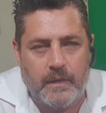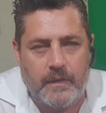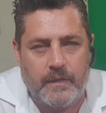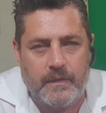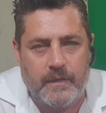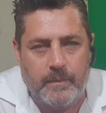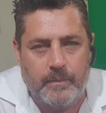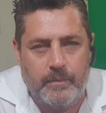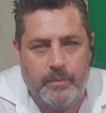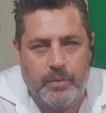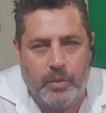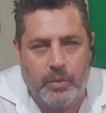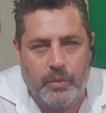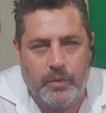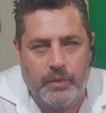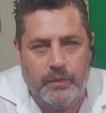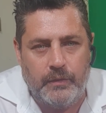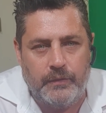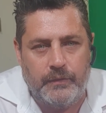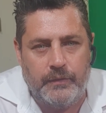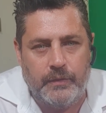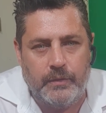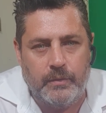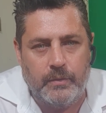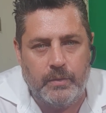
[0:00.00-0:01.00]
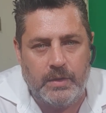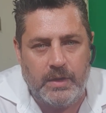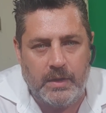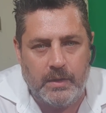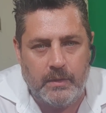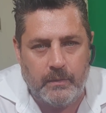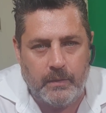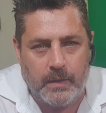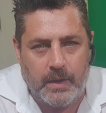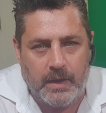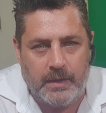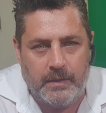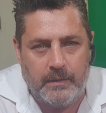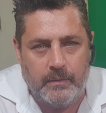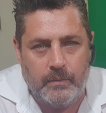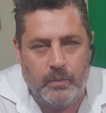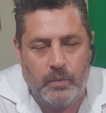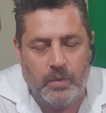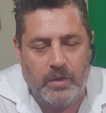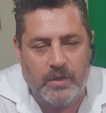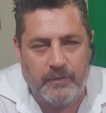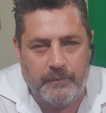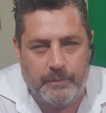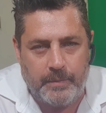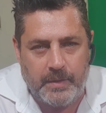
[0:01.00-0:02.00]
it's important to reiterate
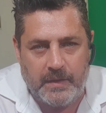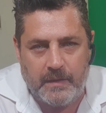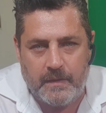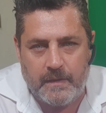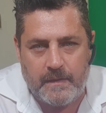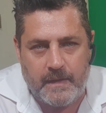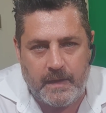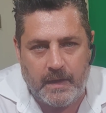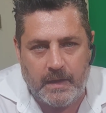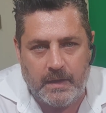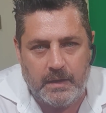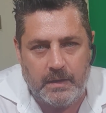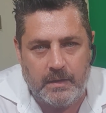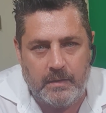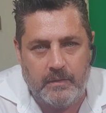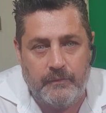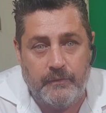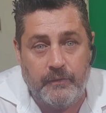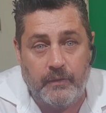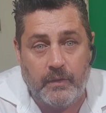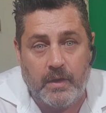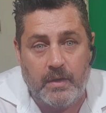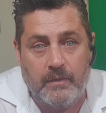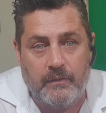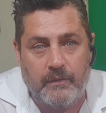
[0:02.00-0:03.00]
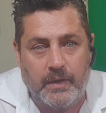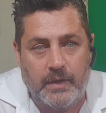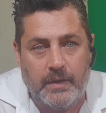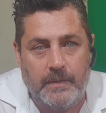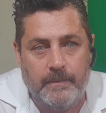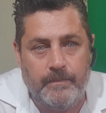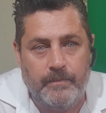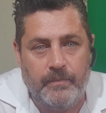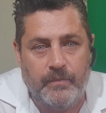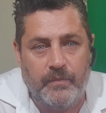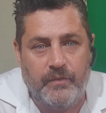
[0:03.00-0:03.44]
what I've been saying forever.